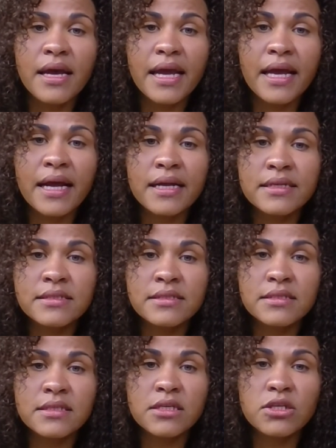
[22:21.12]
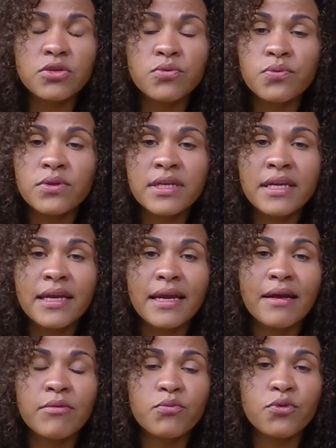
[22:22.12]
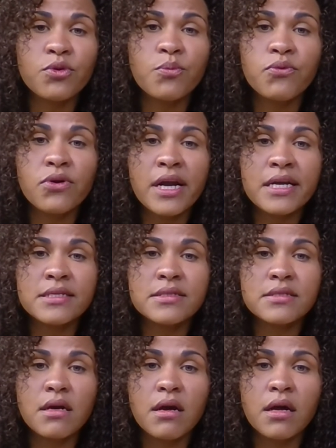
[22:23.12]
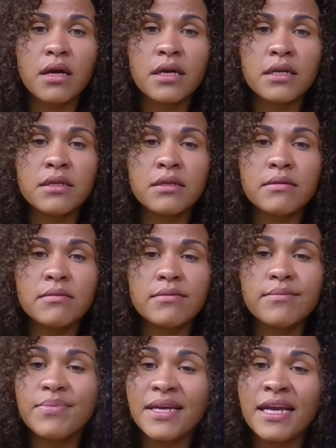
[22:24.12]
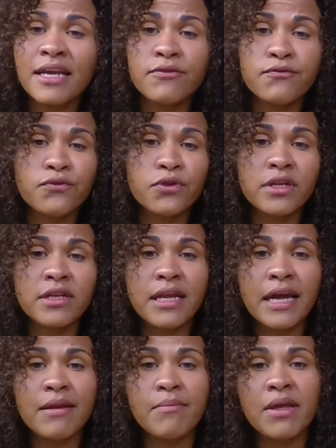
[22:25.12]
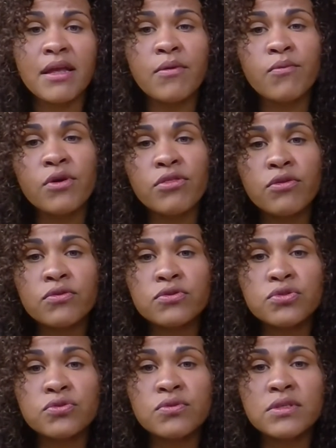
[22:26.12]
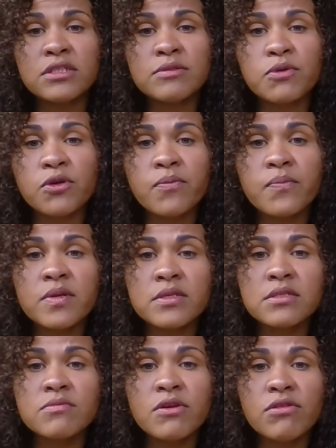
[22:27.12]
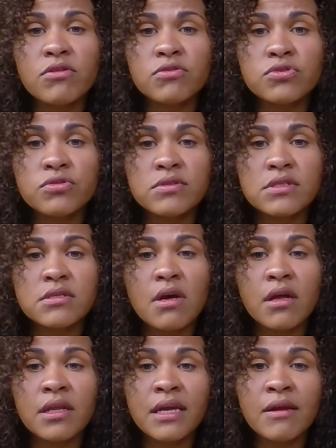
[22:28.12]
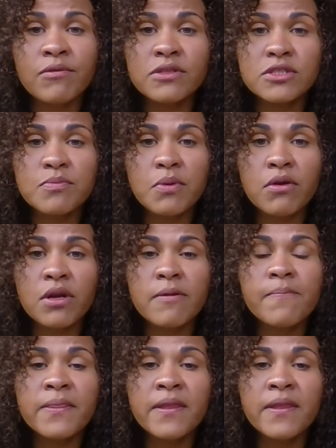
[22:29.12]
and you really can't put a price on being in full alignment with your truest purpose, with your truest calling, with spirit.